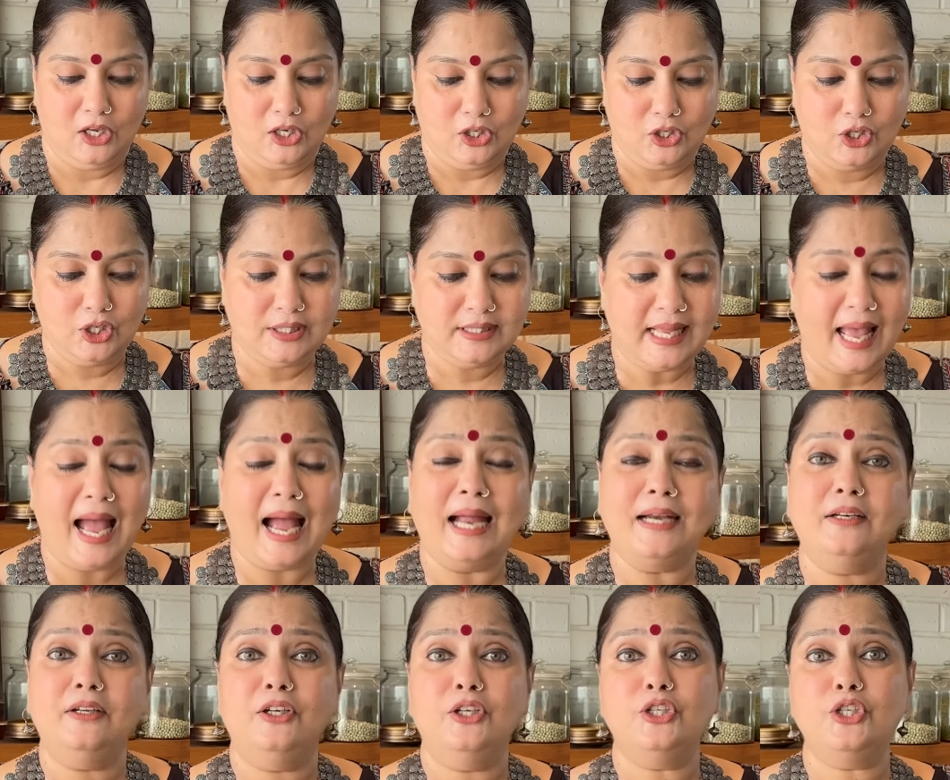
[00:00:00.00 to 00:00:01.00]
Just
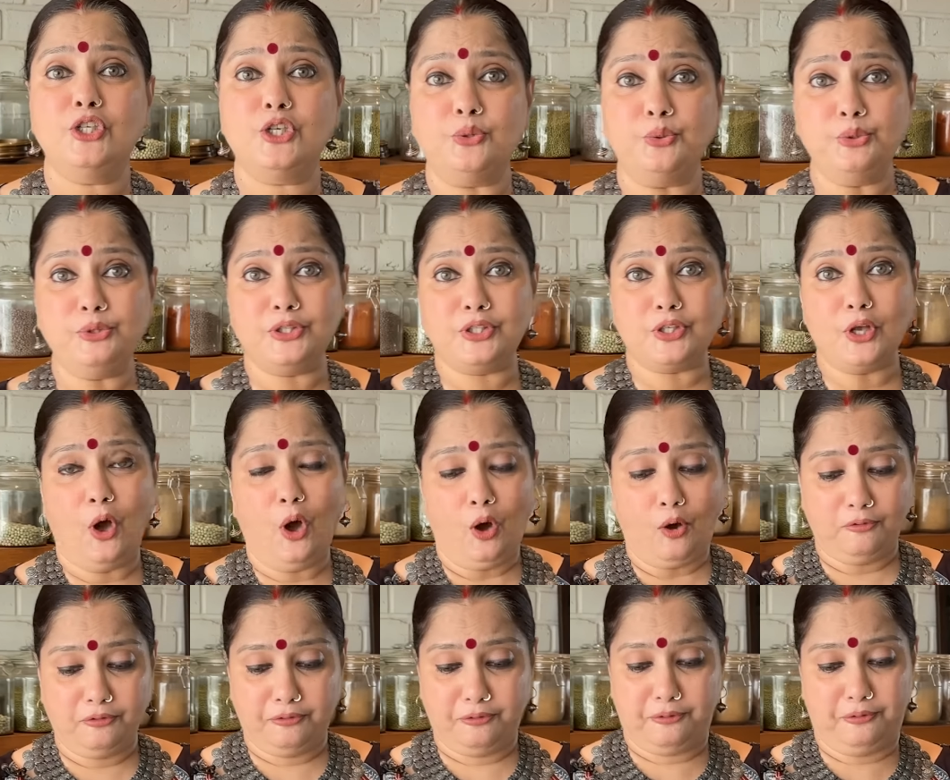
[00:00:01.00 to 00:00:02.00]
add juice
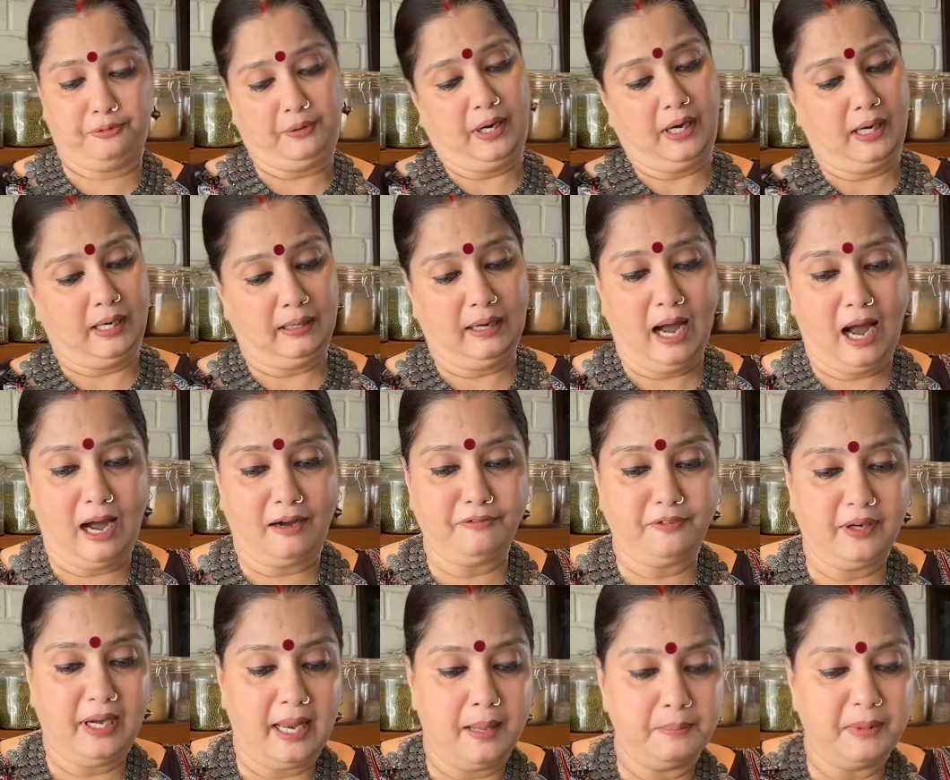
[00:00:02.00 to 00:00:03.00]
of half
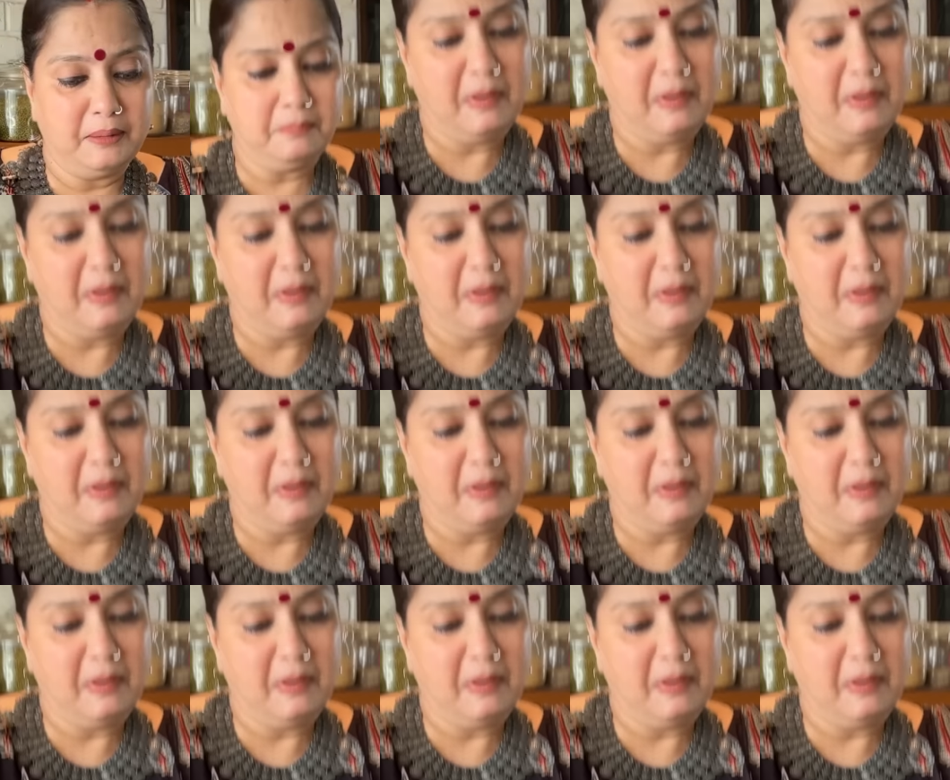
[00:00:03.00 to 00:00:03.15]
a lemon,